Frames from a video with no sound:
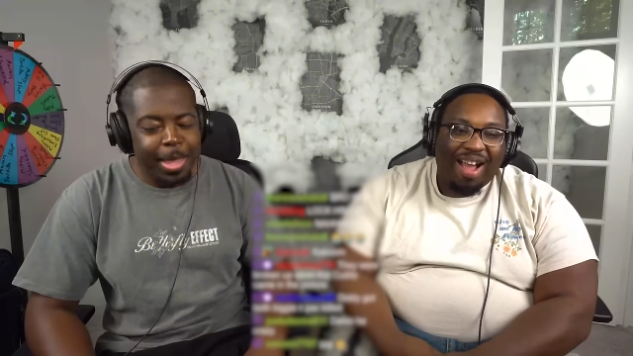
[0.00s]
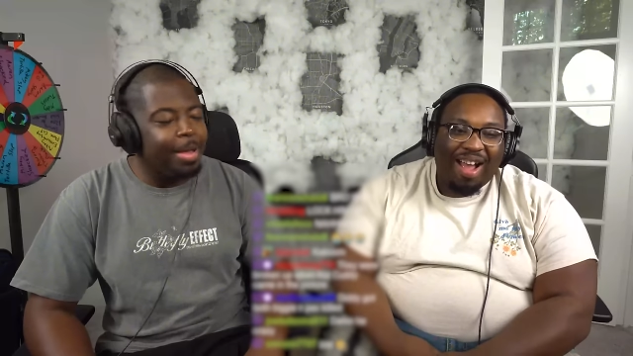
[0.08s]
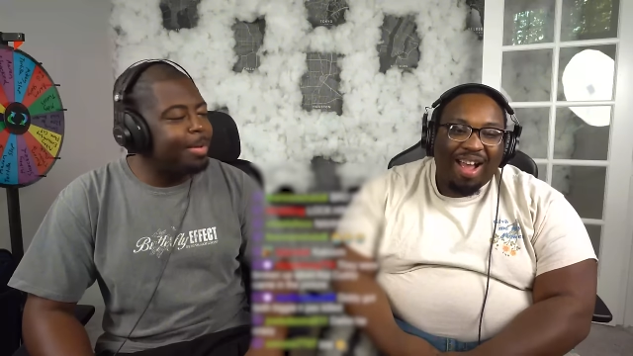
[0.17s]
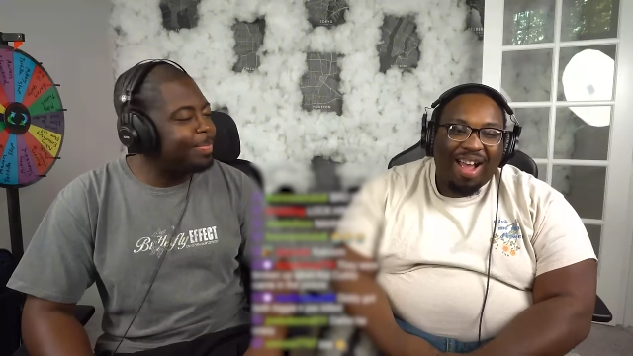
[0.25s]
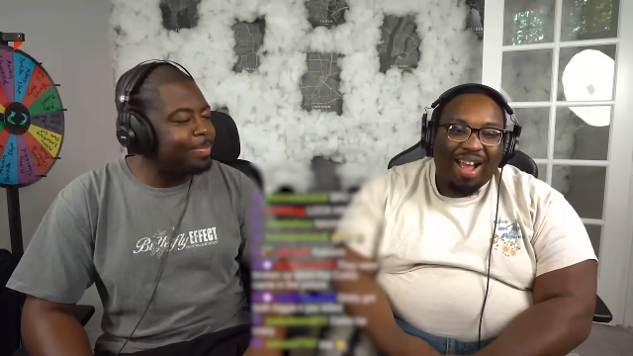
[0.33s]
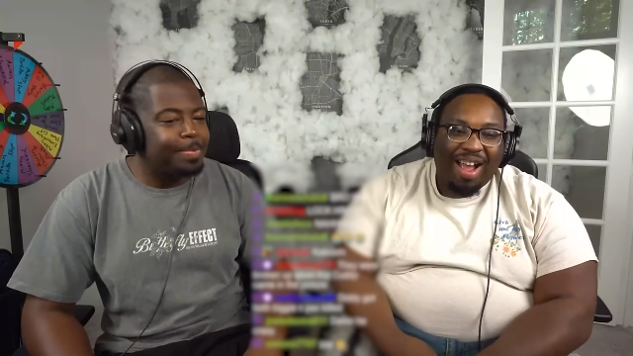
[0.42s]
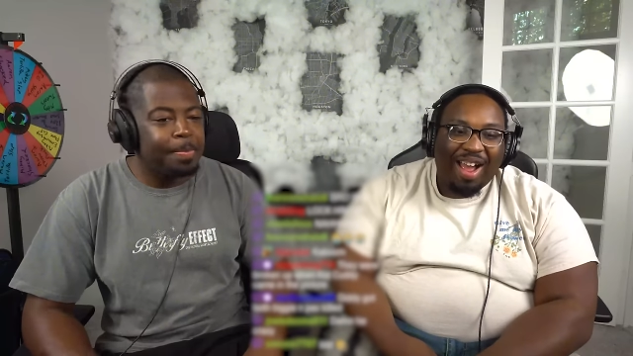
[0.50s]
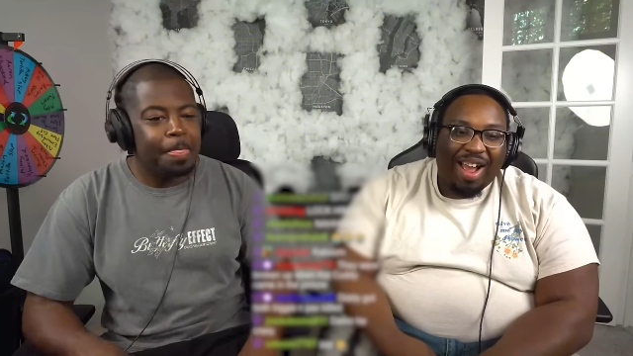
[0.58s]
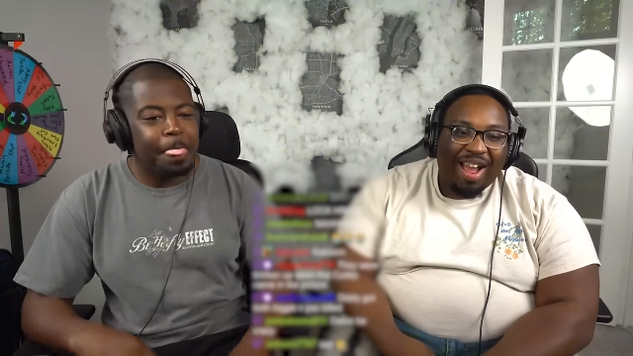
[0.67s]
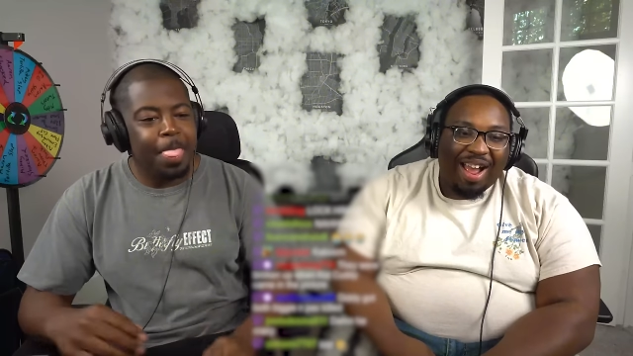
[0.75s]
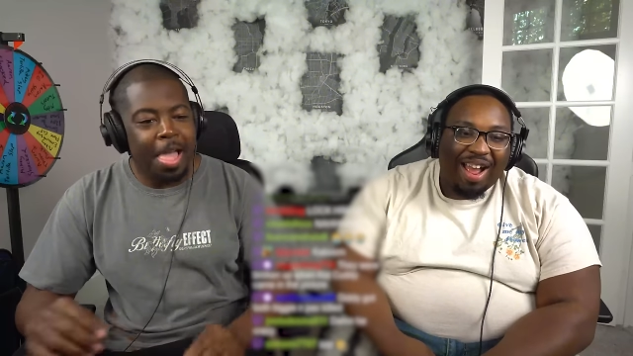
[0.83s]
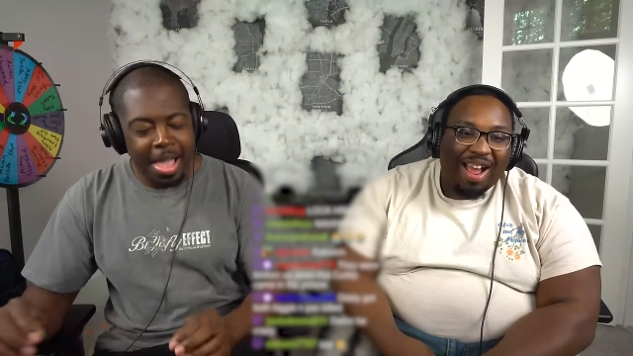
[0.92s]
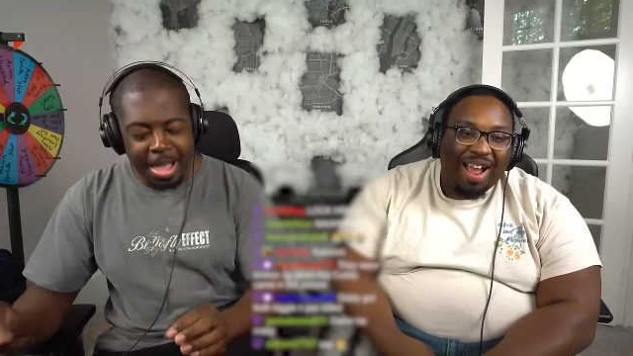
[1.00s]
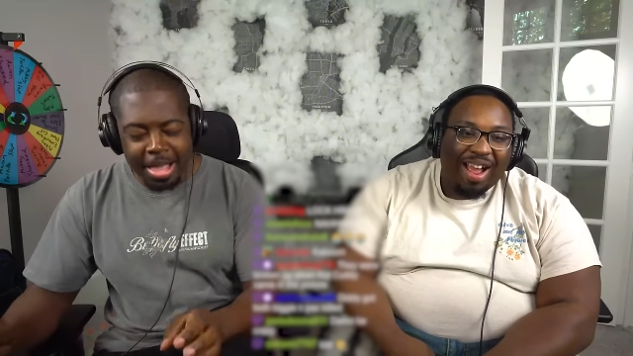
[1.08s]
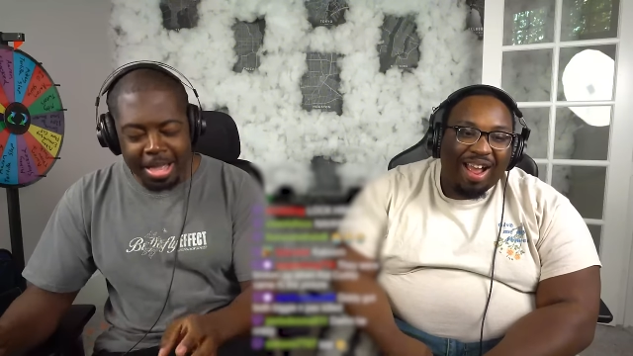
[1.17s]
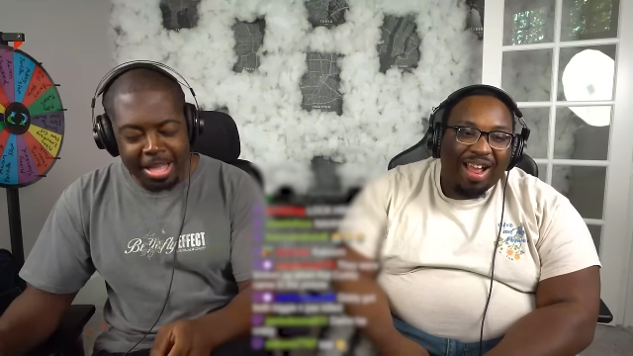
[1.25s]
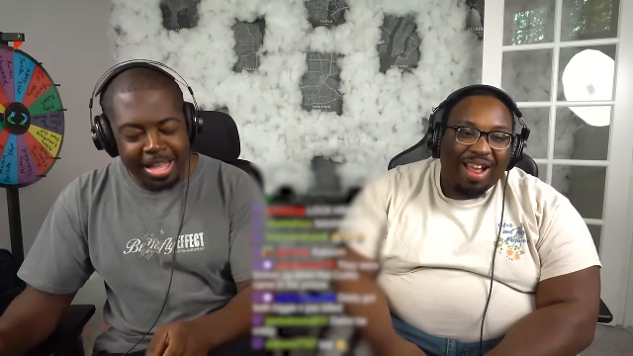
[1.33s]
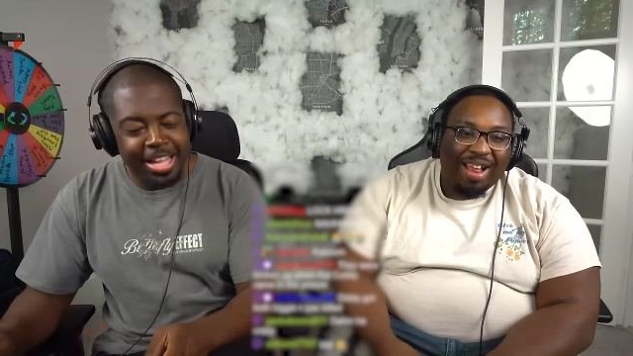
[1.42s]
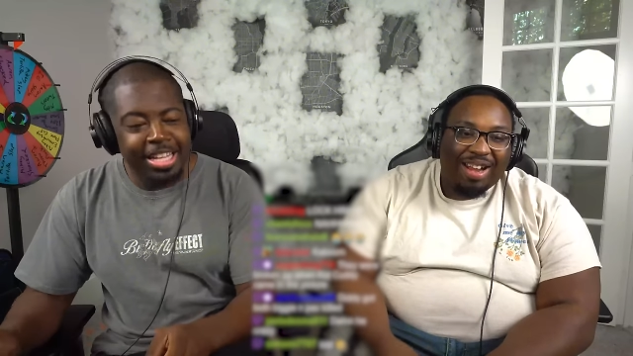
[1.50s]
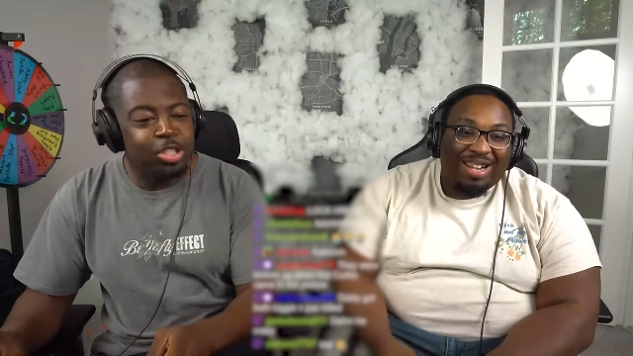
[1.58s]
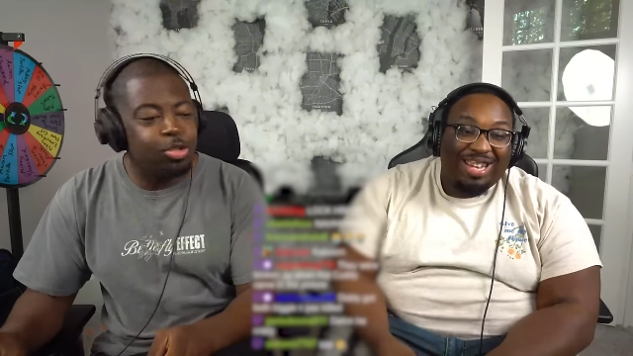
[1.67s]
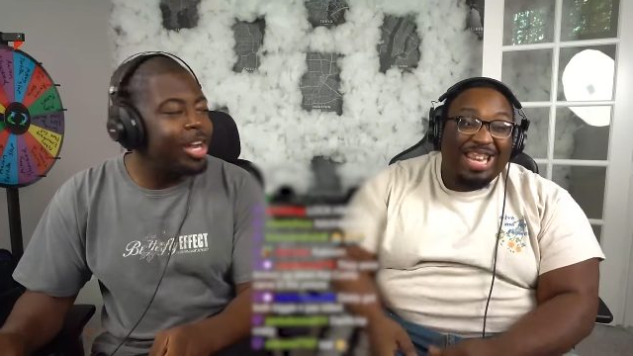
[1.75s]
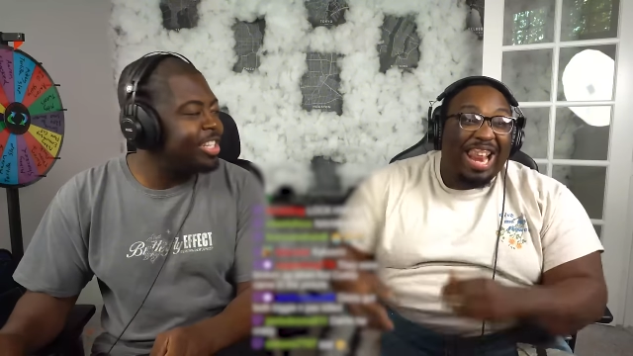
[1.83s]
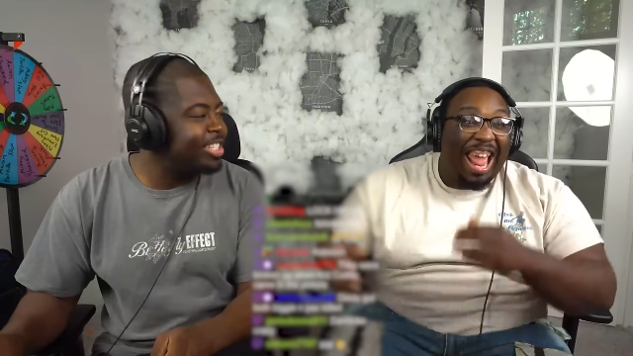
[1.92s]
Speaker 1: Yeah, yeah, yeah, yeah. yeah.
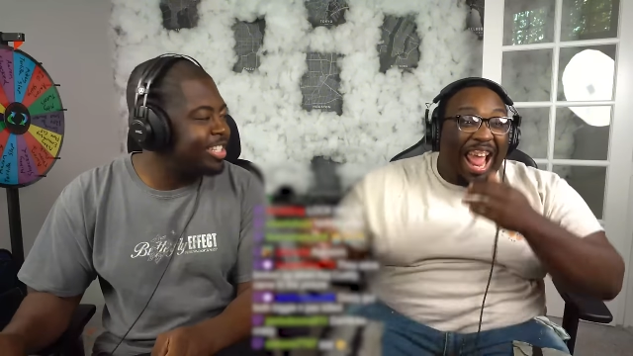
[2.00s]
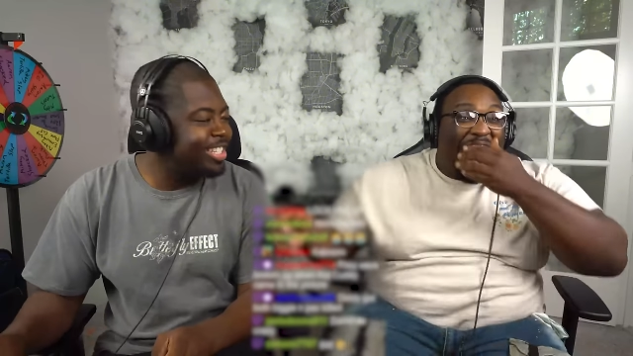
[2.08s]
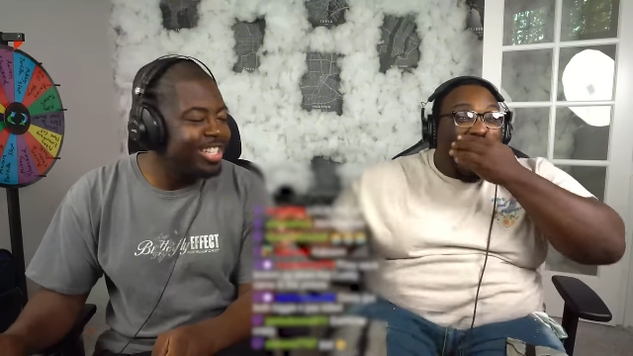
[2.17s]
He's crazy.